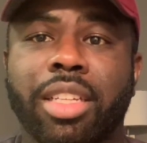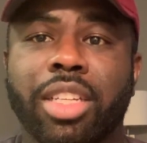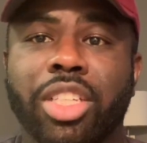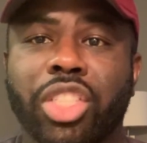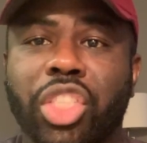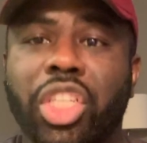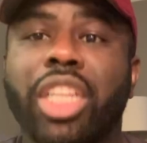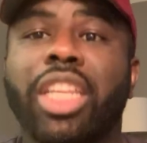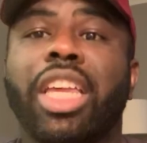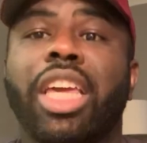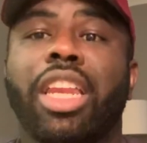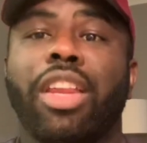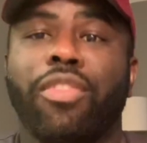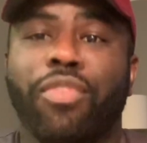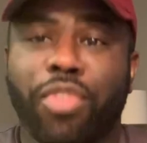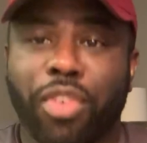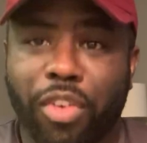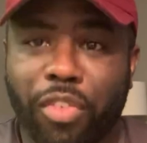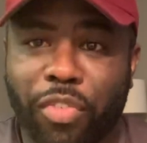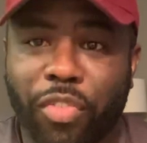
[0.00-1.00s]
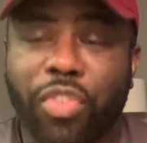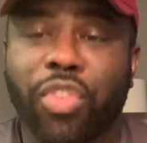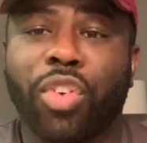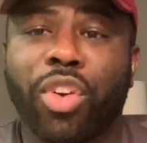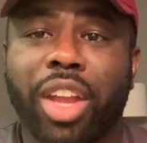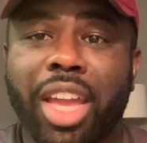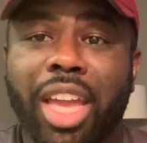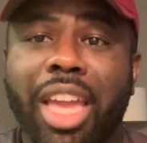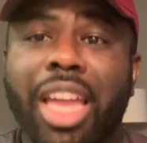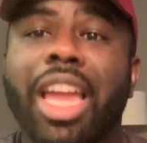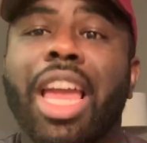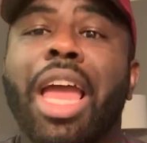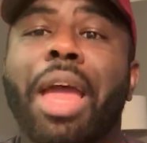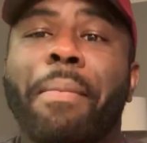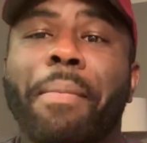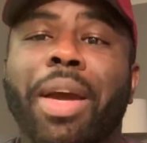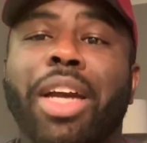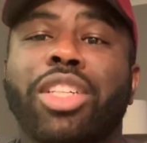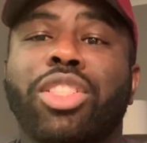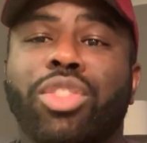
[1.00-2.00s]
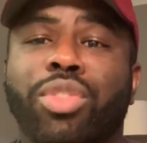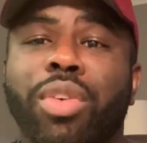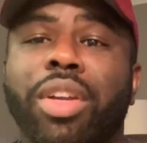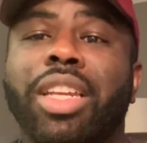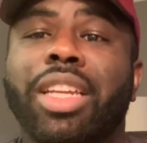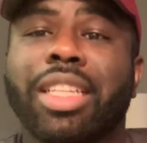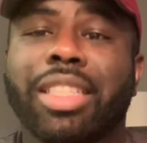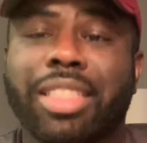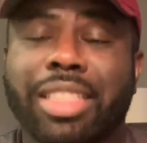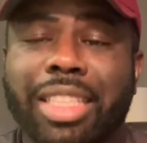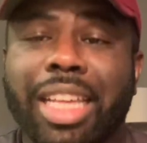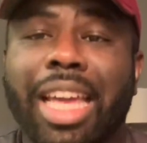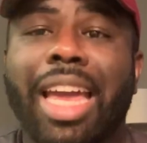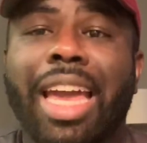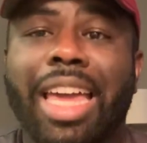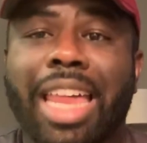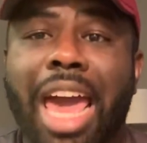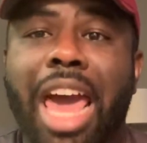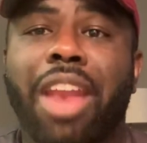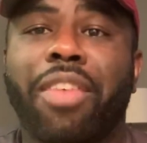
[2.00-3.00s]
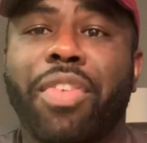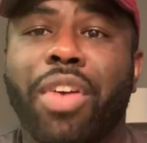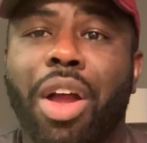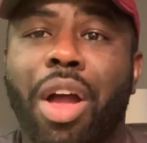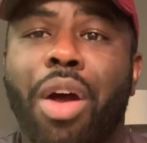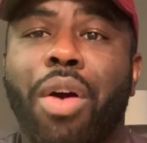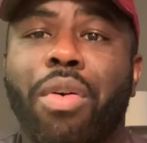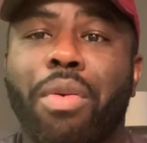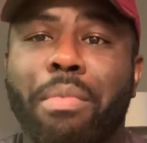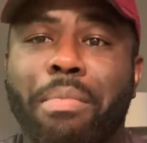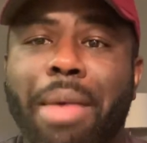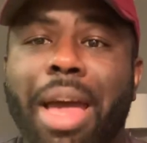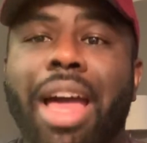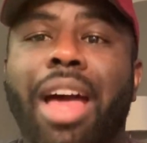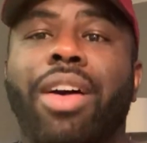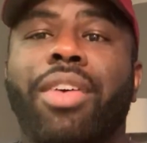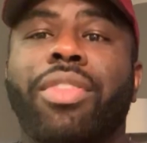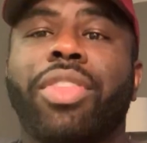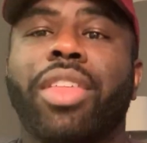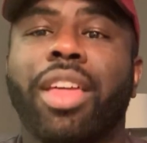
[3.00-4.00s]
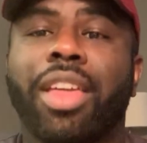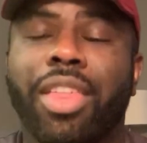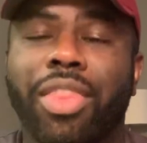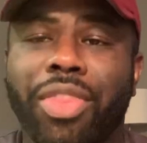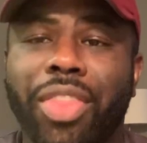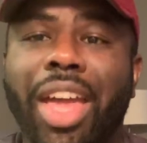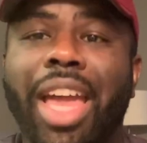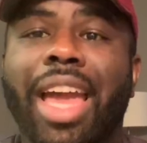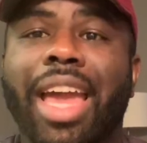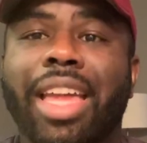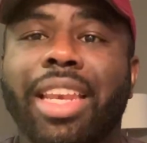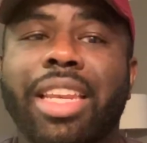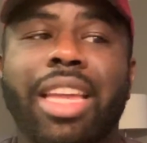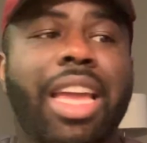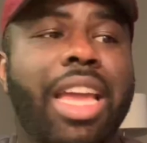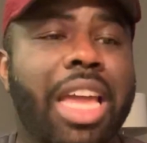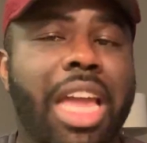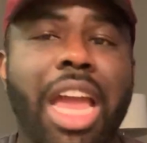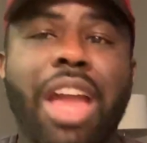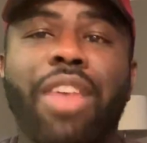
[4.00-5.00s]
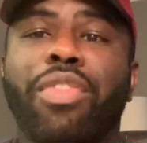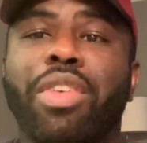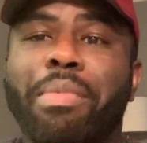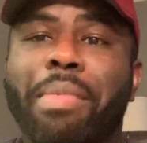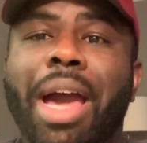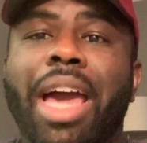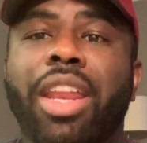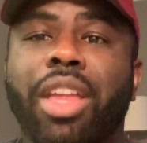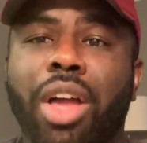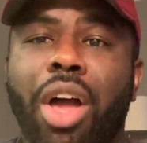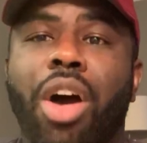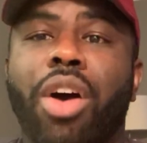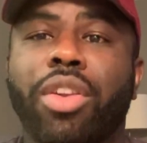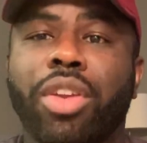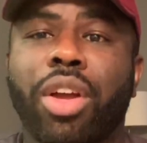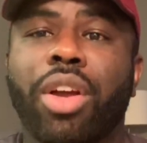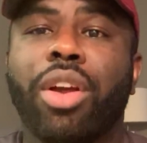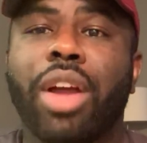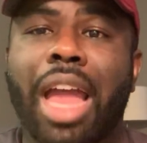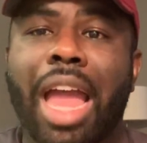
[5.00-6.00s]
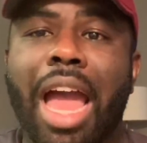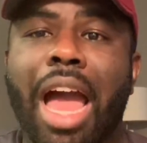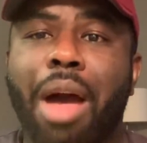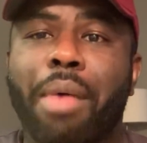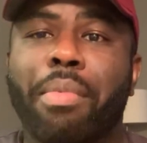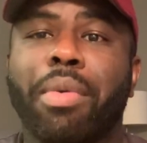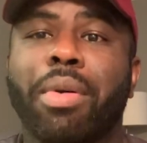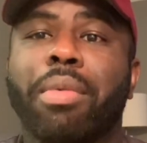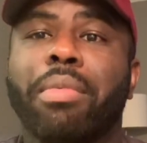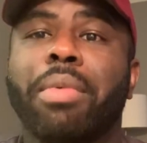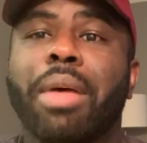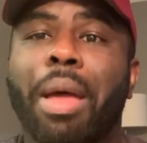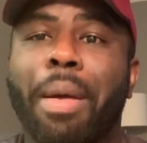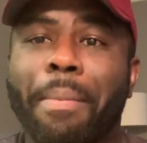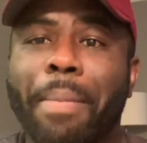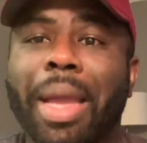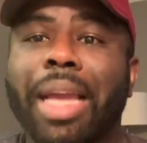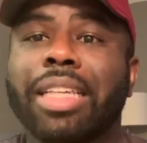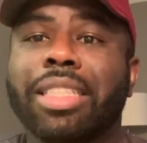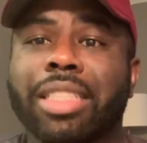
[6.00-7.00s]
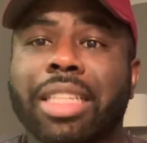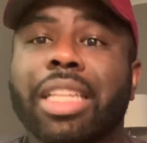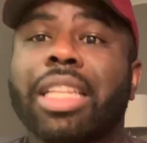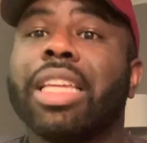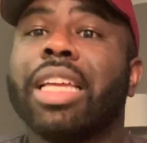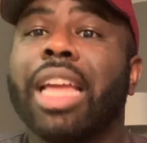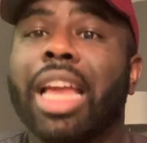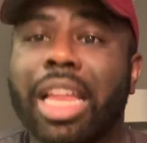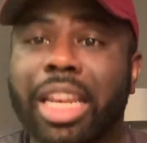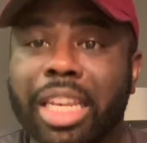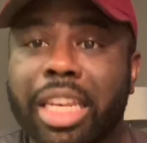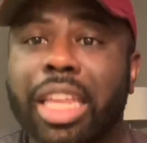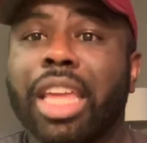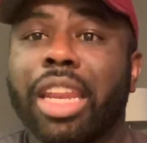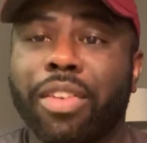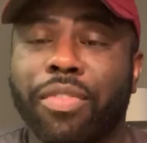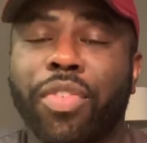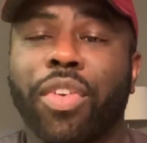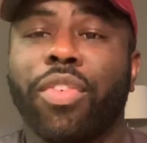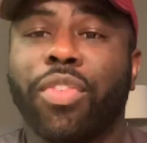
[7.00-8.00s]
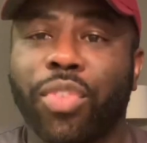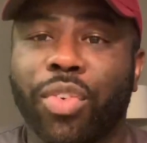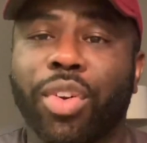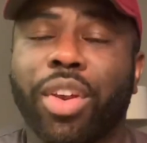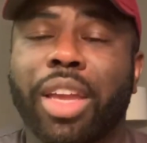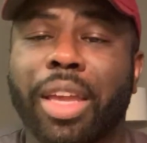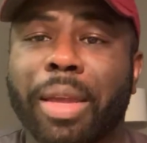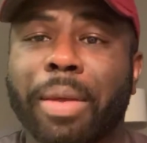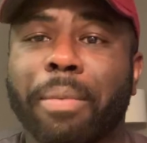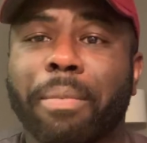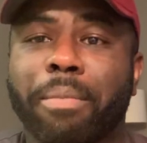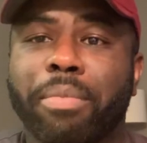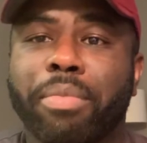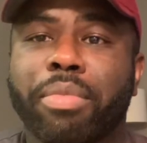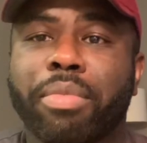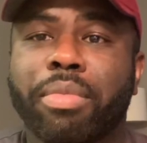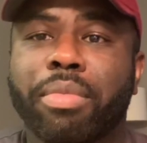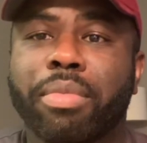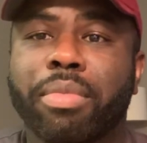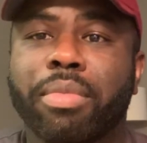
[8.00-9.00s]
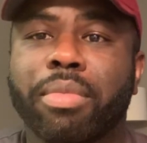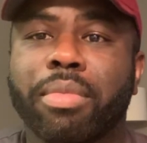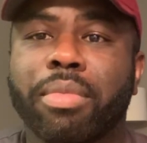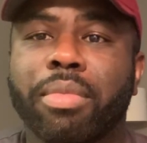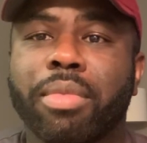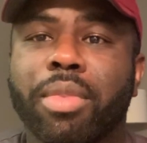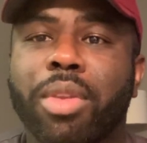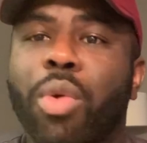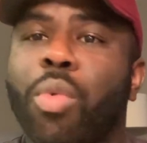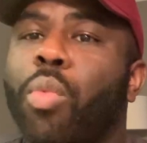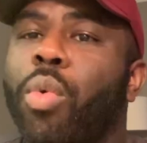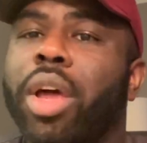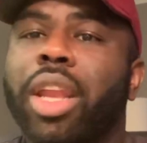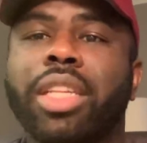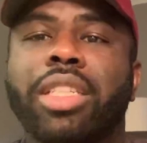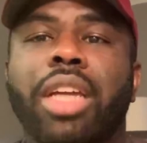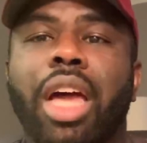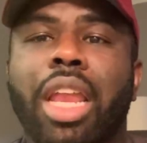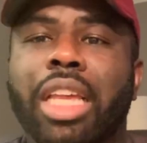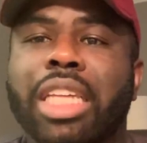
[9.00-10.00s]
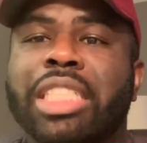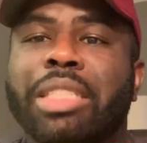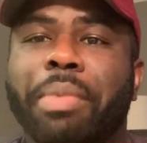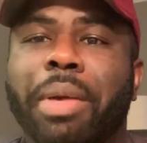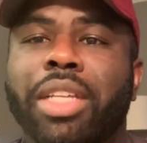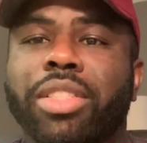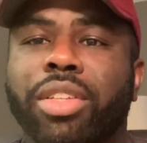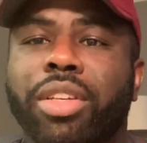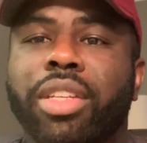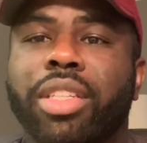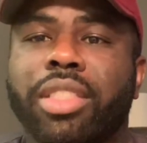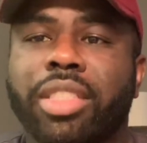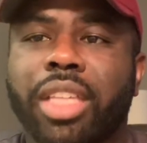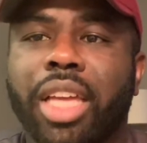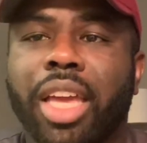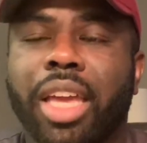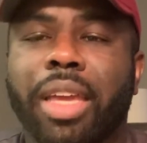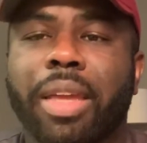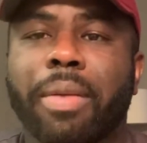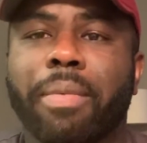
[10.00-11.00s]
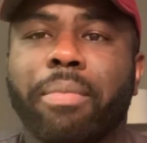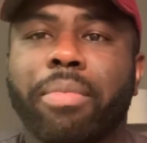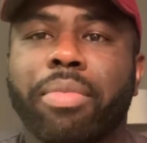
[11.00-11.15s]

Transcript: she did it for free because Trina said out of her own mouth that everybody on her album basically did it for free. What did y'all expect her to say?